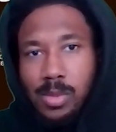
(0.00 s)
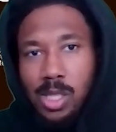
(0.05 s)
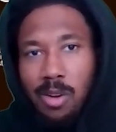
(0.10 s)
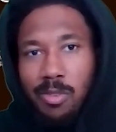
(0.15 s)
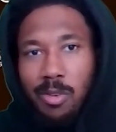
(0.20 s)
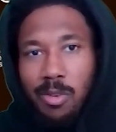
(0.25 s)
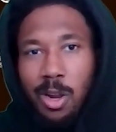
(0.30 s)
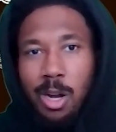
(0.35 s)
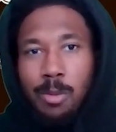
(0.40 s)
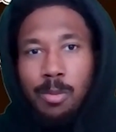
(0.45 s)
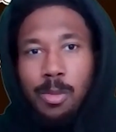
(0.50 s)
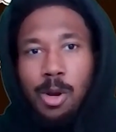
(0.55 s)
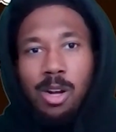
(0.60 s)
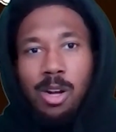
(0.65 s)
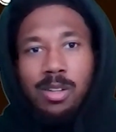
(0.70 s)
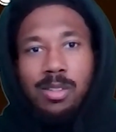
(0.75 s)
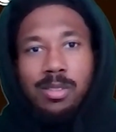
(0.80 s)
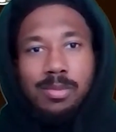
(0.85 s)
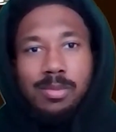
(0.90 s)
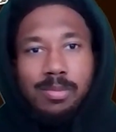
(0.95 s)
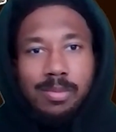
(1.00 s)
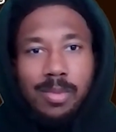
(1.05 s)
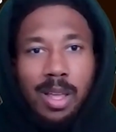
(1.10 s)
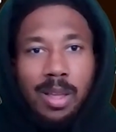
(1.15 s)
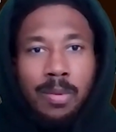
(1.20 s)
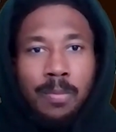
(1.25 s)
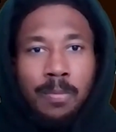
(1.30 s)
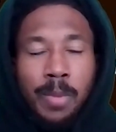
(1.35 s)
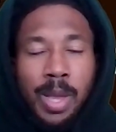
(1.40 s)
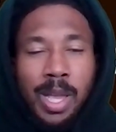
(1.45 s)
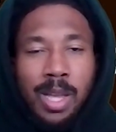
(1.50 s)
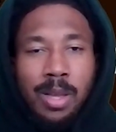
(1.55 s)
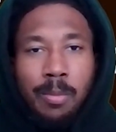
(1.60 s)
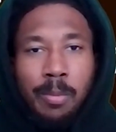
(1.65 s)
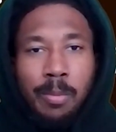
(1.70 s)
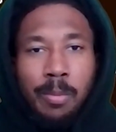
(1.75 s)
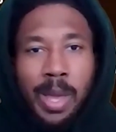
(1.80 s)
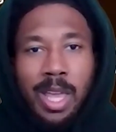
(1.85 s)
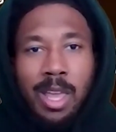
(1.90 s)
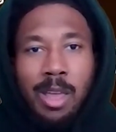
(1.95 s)
freedom on, and
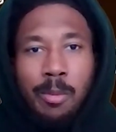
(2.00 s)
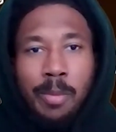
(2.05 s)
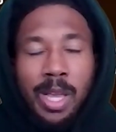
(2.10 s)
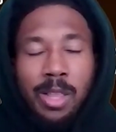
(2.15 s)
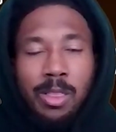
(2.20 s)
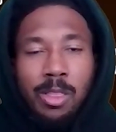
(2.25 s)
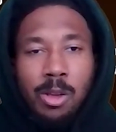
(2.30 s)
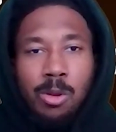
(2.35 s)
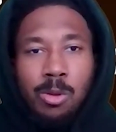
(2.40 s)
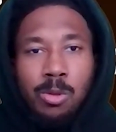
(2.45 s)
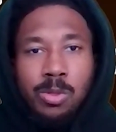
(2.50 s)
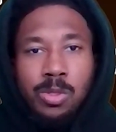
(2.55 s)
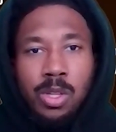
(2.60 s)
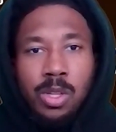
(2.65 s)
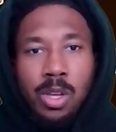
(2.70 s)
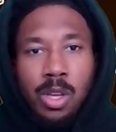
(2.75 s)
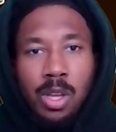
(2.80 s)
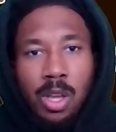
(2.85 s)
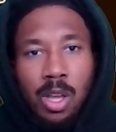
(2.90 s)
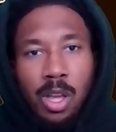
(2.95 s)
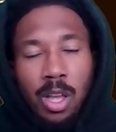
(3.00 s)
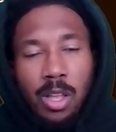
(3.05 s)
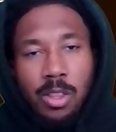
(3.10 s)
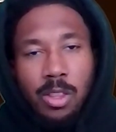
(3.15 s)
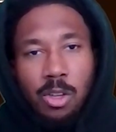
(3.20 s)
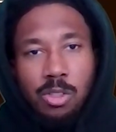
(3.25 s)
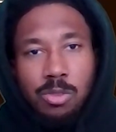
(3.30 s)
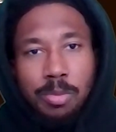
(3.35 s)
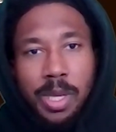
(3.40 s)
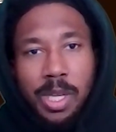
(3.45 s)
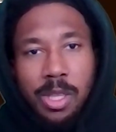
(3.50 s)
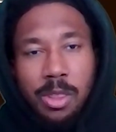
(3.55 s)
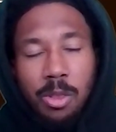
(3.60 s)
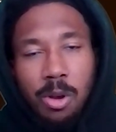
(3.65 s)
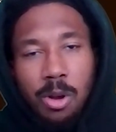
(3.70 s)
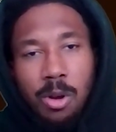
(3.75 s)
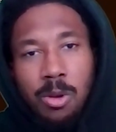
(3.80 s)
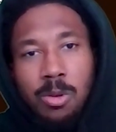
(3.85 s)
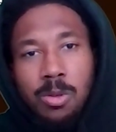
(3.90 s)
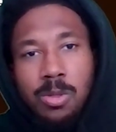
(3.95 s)
make him make those big
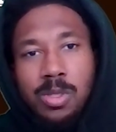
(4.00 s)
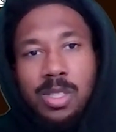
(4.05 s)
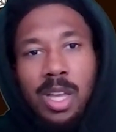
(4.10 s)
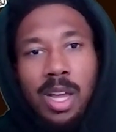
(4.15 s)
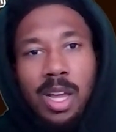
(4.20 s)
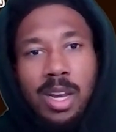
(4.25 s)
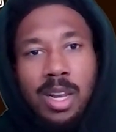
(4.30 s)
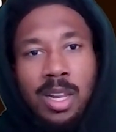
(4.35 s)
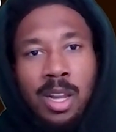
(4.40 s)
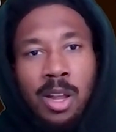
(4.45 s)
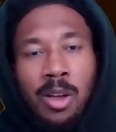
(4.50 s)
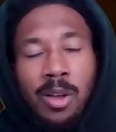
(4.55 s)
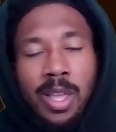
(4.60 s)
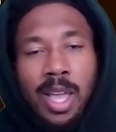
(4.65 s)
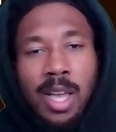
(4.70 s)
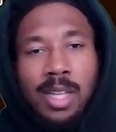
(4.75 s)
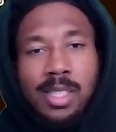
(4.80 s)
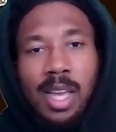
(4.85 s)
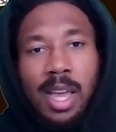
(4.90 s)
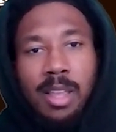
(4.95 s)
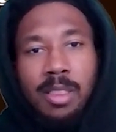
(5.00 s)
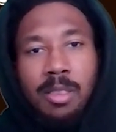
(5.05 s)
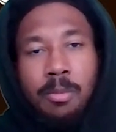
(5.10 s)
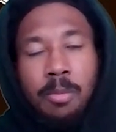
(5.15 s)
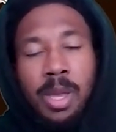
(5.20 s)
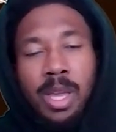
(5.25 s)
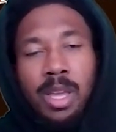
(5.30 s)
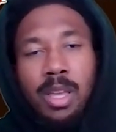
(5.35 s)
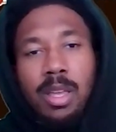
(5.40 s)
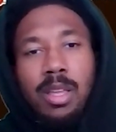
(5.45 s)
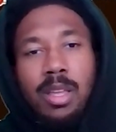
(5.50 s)
throws that, you know, he hasn't had to make.